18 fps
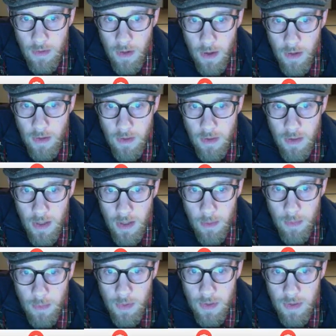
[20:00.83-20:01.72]

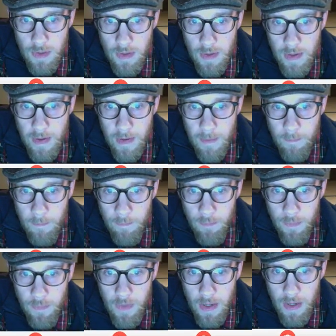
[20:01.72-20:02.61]
Unzips
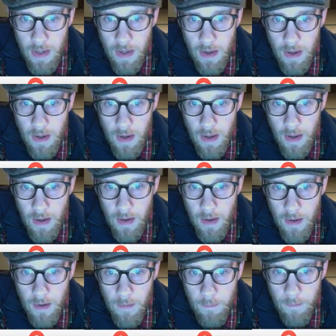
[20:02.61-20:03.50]

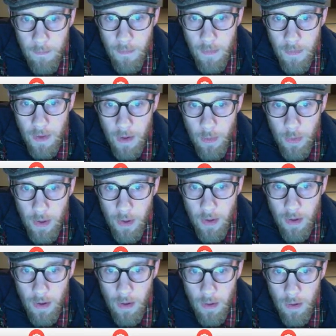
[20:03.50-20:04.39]
DNA. There
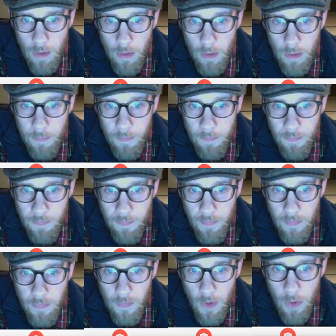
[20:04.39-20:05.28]
we go.
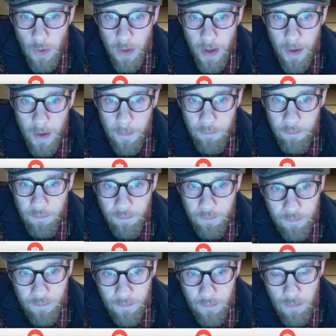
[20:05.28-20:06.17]
Okay,
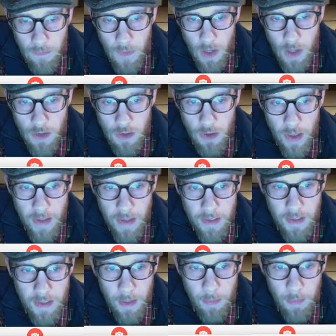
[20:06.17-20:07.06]
so
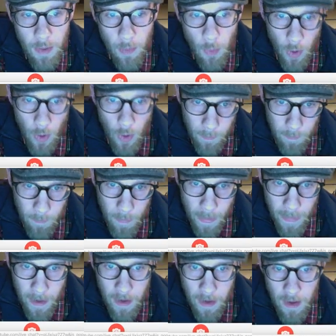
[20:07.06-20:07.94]
that's step number one.
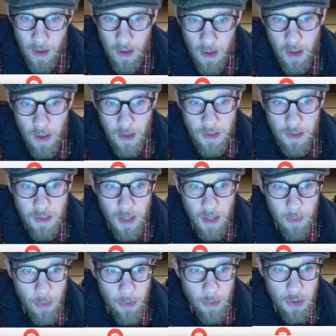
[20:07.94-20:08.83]

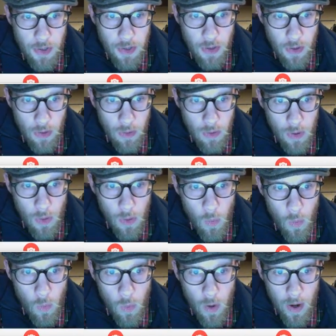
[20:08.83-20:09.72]
Step number two,
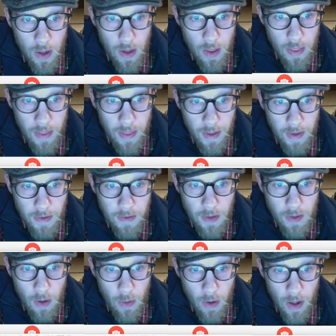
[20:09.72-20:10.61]
what do you think is
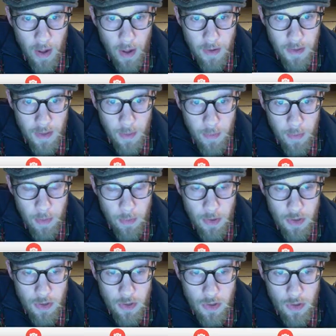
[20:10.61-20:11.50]
going on? Step number
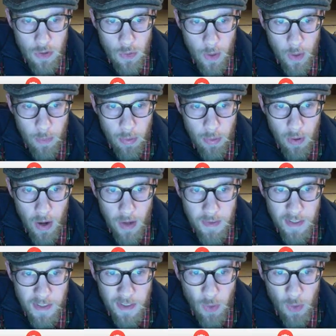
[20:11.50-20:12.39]
two, what
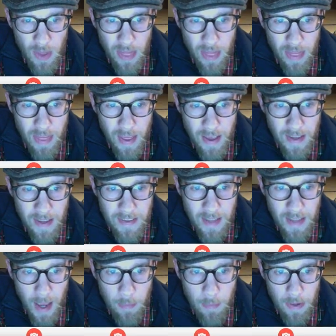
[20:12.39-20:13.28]
process, what thing is
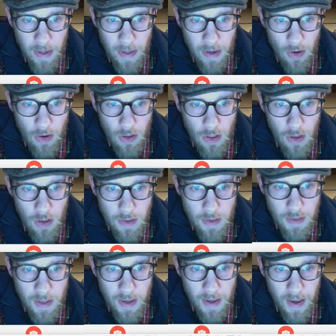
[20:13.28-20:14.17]
happening here? It
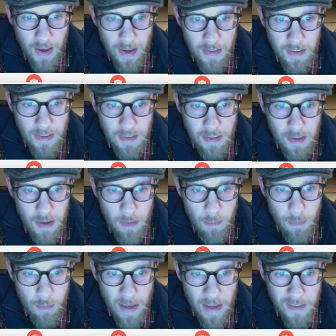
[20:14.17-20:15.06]
looks like I see
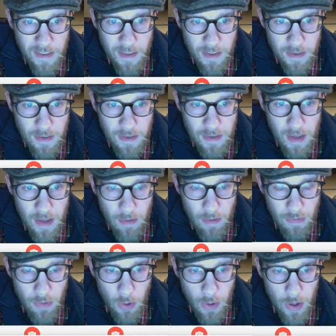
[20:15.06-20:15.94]
bases that are
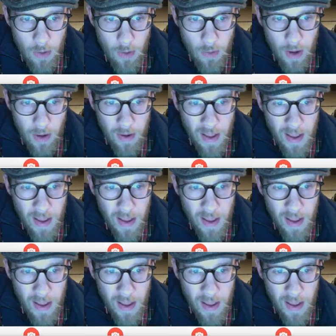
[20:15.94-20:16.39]
floating around,